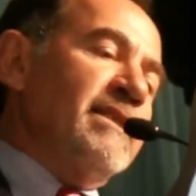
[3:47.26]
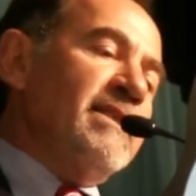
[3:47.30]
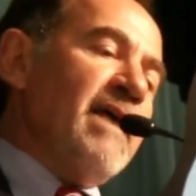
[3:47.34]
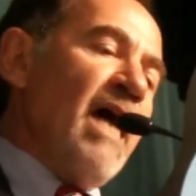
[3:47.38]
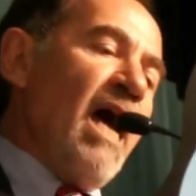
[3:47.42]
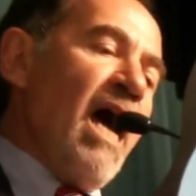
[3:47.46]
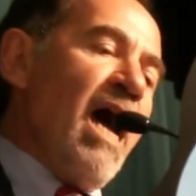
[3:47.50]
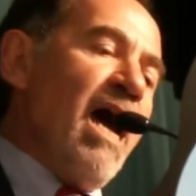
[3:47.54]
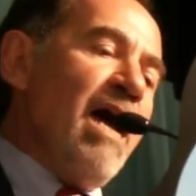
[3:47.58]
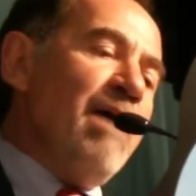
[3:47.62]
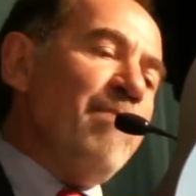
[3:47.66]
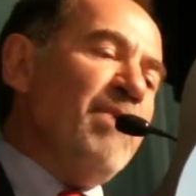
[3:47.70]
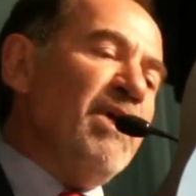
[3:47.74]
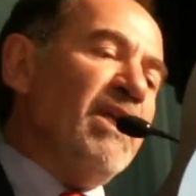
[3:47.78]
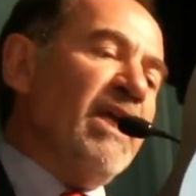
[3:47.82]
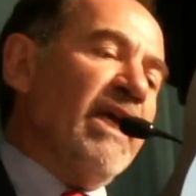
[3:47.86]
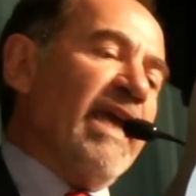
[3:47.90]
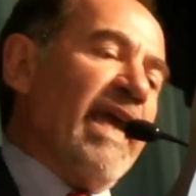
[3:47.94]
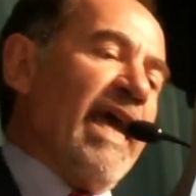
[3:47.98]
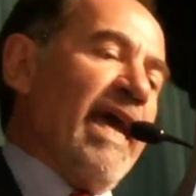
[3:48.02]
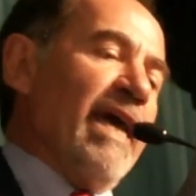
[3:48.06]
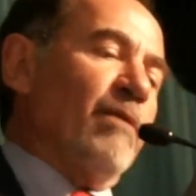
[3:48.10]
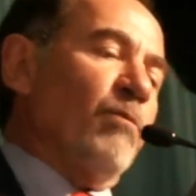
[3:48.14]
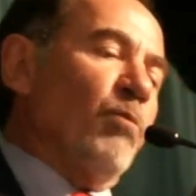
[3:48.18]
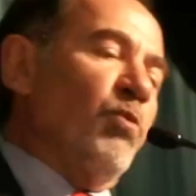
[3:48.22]
Time and
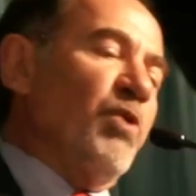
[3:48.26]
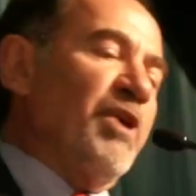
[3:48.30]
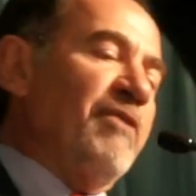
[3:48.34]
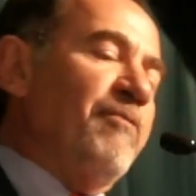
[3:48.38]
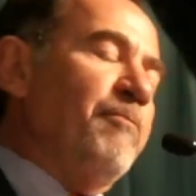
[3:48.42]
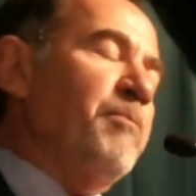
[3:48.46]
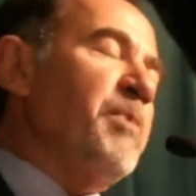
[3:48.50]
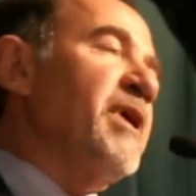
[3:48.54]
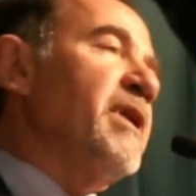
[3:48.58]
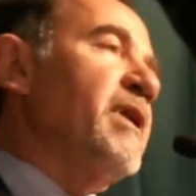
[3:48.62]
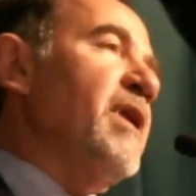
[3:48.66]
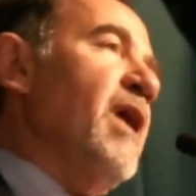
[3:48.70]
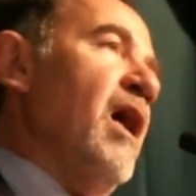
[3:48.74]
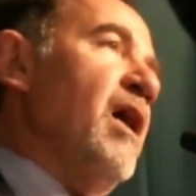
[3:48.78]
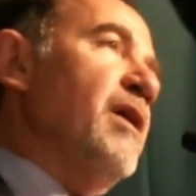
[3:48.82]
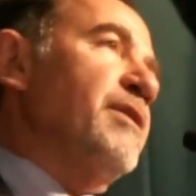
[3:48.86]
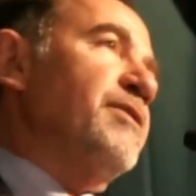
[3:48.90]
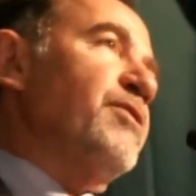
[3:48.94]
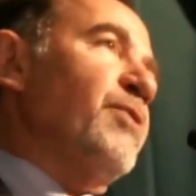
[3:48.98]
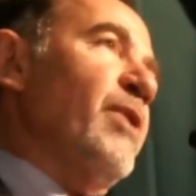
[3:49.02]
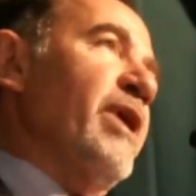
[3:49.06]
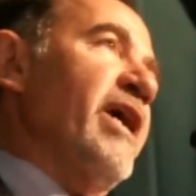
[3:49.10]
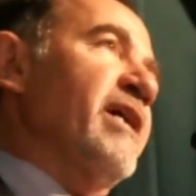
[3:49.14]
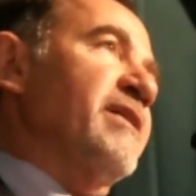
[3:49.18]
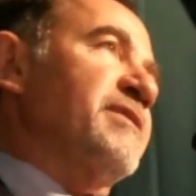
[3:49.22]
again, we've been
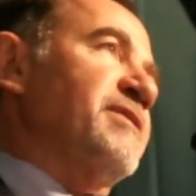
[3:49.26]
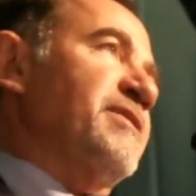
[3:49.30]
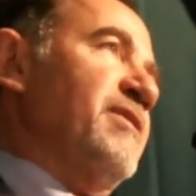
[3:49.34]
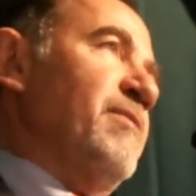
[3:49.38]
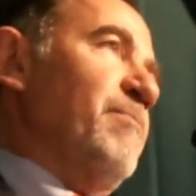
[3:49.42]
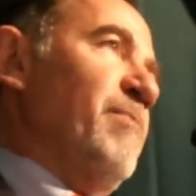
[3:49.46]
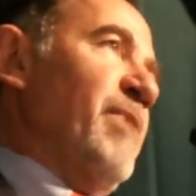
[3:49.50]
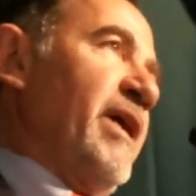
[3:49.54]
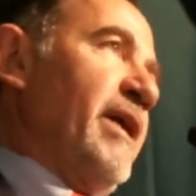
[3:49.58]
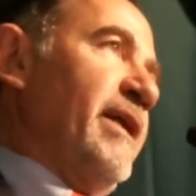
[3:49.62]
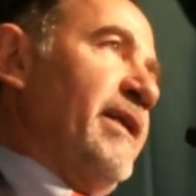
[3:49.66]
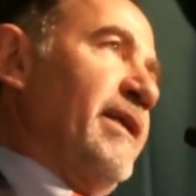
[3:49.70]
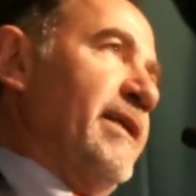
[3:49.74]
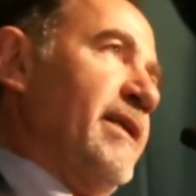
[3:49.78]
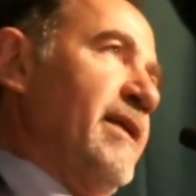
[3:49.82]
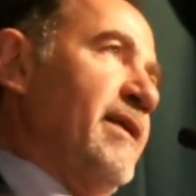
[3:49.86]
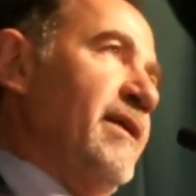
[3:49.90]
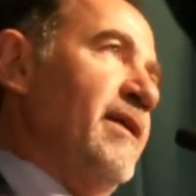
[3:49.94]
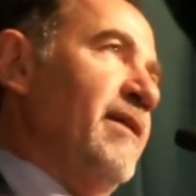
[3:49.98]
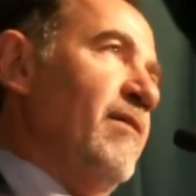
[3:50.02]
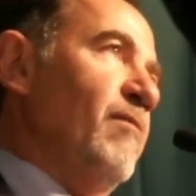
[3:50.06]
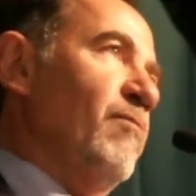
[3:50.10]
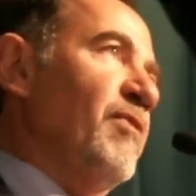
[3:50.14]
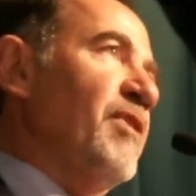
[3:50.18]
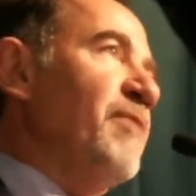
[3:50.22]
underestimated,
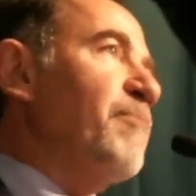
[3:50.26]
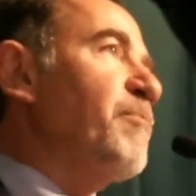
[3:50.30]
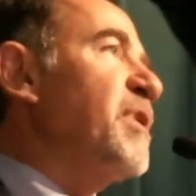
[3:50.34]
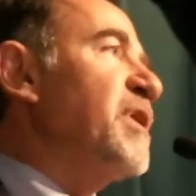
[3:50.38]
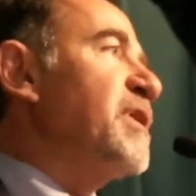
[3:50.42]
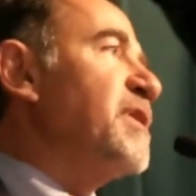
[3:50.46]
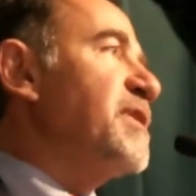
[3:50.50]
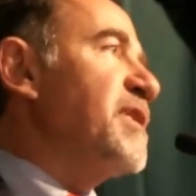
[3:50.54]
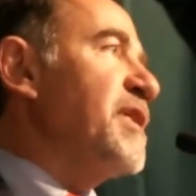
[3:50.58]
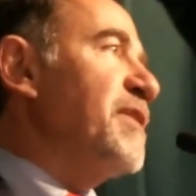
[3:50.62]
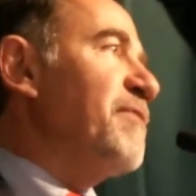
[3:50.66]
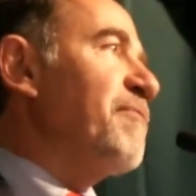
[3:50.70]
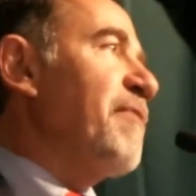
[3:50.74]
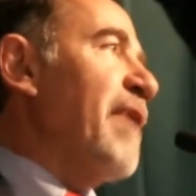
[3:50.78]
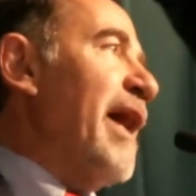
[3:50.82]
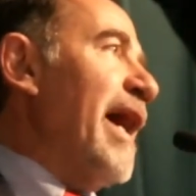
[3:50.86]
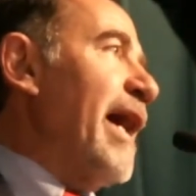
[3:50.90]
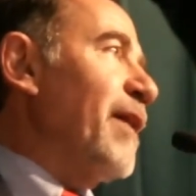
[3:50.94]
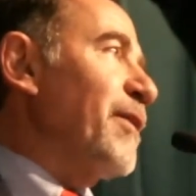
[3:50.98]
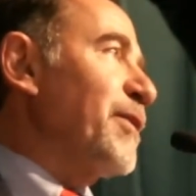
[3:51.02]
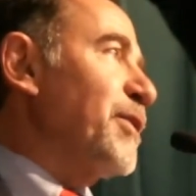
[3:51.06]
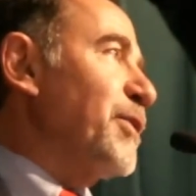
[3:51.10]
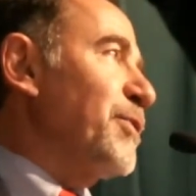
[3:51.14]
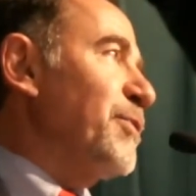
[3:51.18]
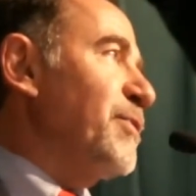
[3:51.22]
we've been
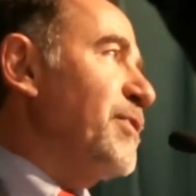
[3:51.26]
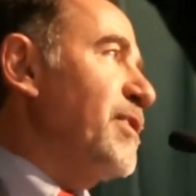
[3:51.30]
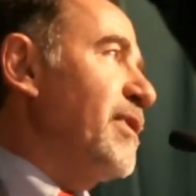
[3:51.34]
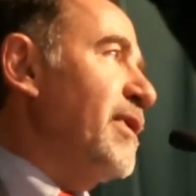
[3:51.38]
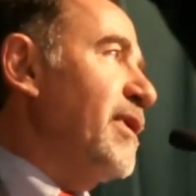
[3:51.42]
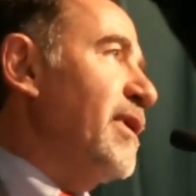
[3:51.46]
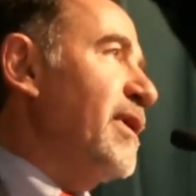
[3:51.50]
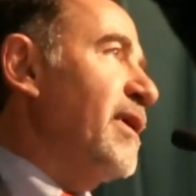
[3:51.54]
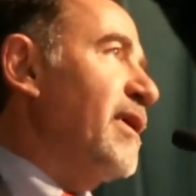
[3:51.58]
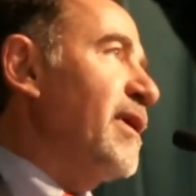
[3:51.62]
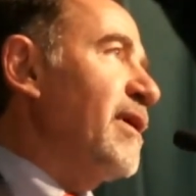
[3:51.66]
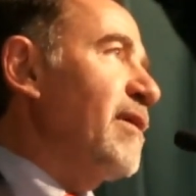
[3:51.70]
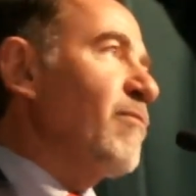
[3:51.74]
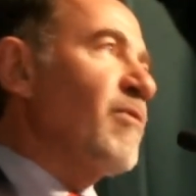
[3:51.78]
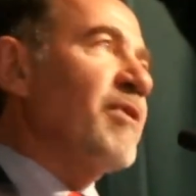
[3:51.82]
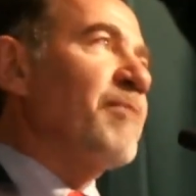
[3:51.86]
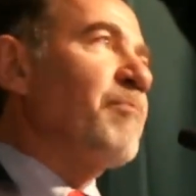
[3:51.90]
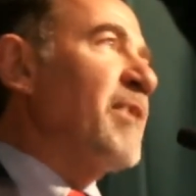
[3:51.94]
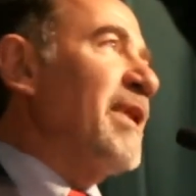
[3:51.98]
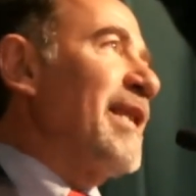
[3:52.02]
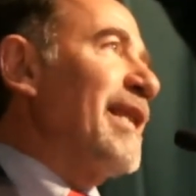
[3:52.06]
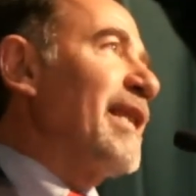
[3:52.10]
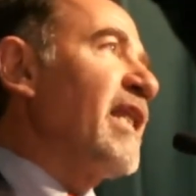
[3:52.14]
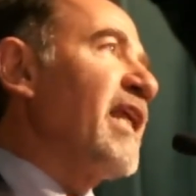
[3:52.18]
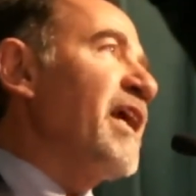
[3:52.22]
devalued, we've
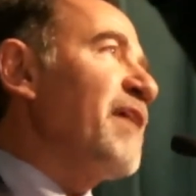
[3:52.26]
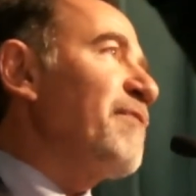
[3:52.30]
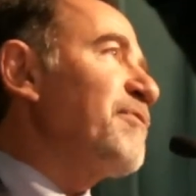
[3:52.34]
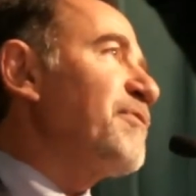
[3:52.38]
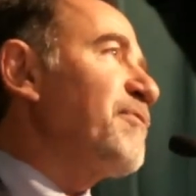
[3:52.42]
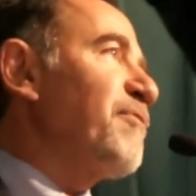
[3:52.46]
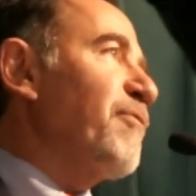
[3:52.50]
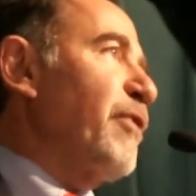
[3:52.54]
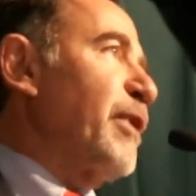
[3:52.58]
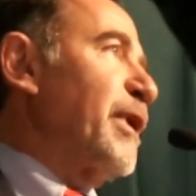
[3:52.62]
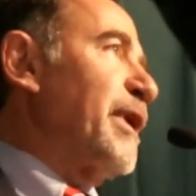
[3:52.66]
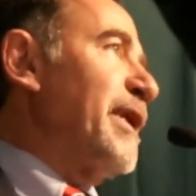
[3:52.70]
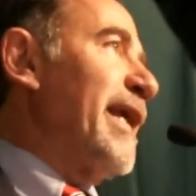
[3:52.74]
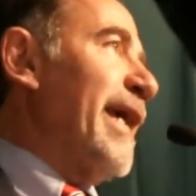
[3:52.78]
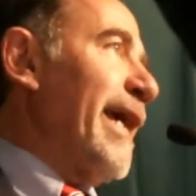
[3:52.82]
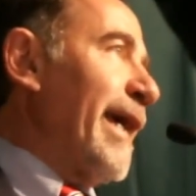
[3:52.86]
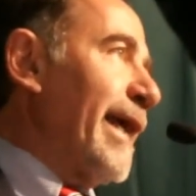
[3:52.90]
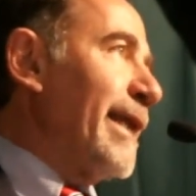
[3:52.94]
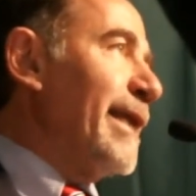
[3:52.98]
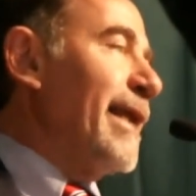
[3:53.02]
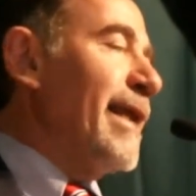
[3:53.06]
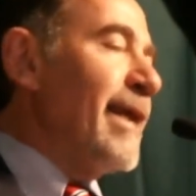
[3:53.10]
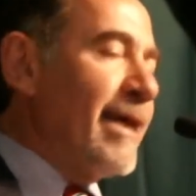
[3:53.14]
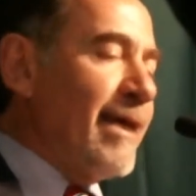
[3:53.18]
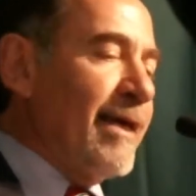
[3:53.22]
been left for
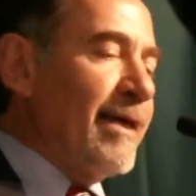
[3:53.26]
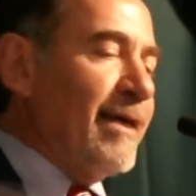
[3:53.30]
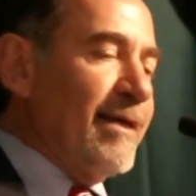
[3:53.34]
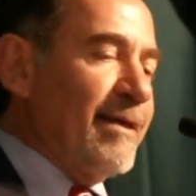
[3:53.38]
dead.